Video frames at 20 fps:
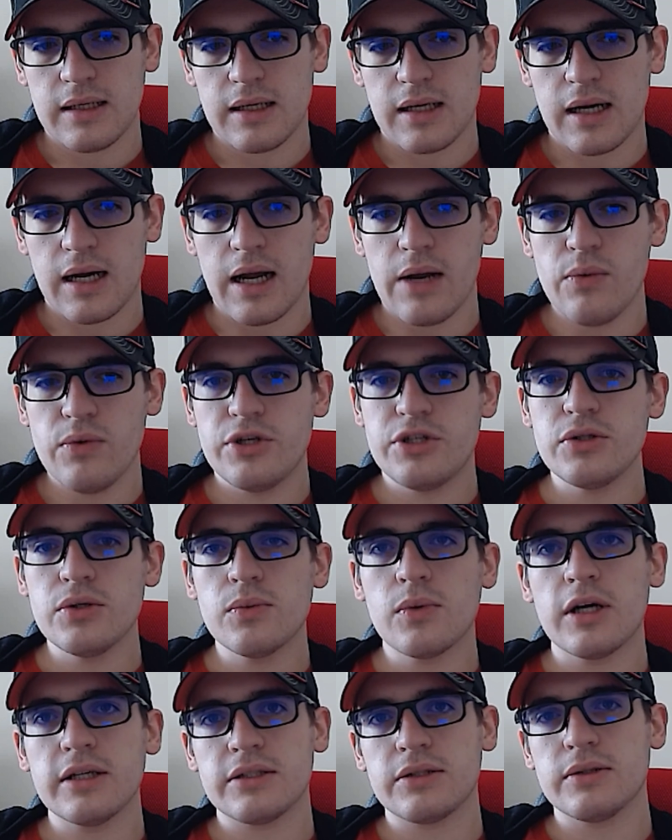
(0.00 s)
I do
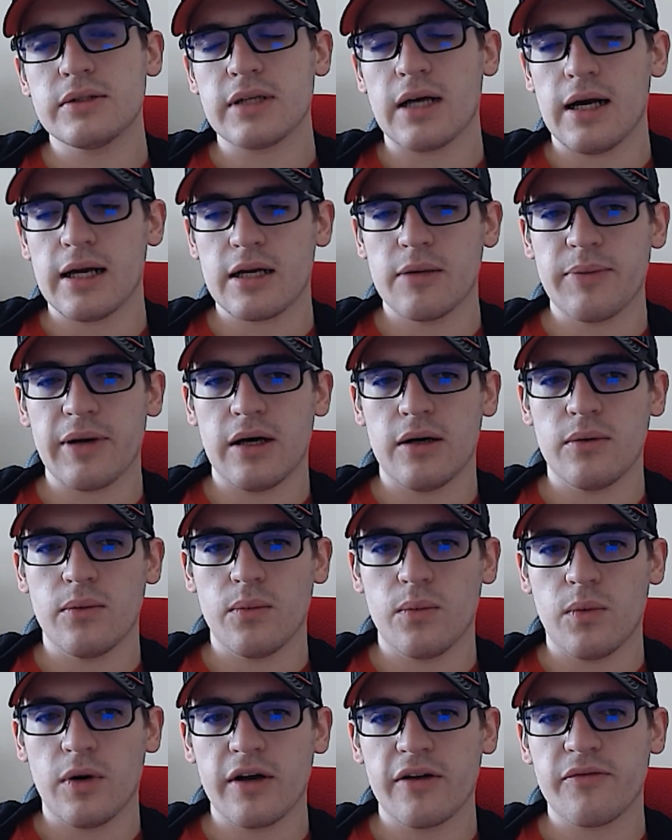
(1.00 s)
want to talk
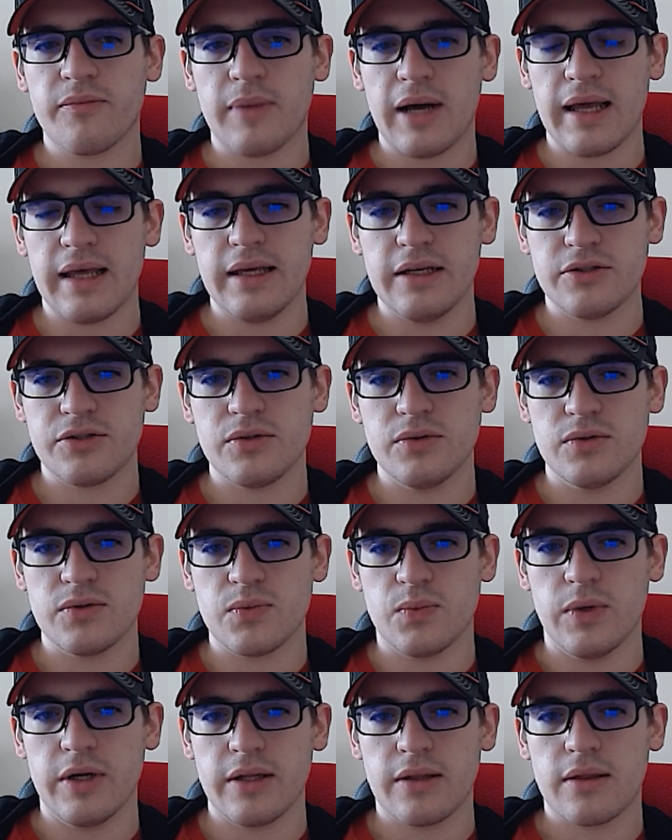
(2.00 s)
about one of my issues
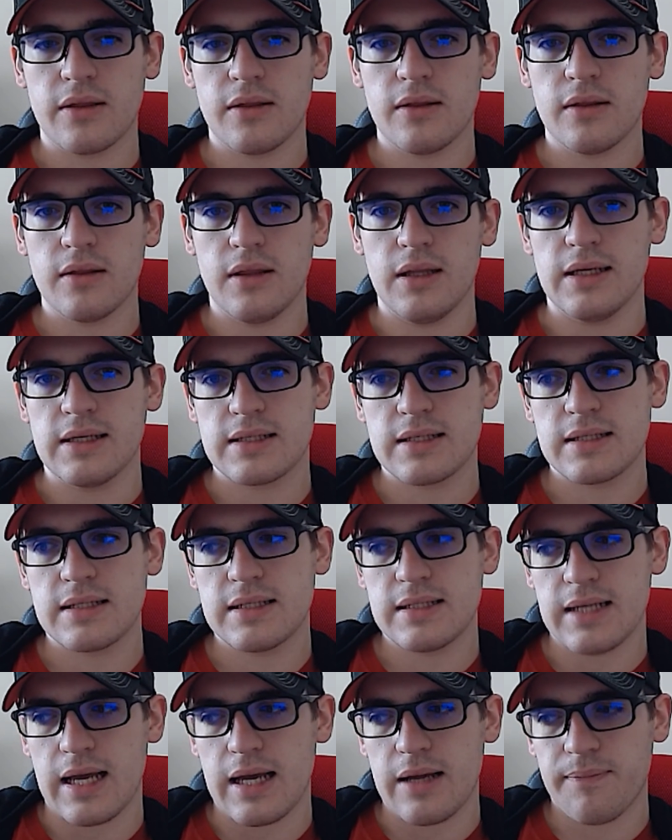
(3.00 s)
with this
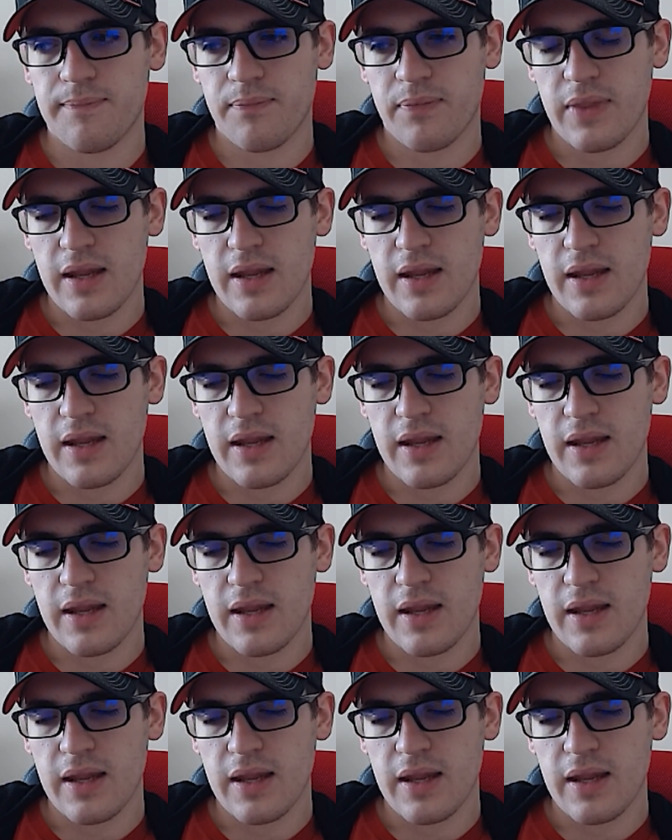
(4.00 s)
set.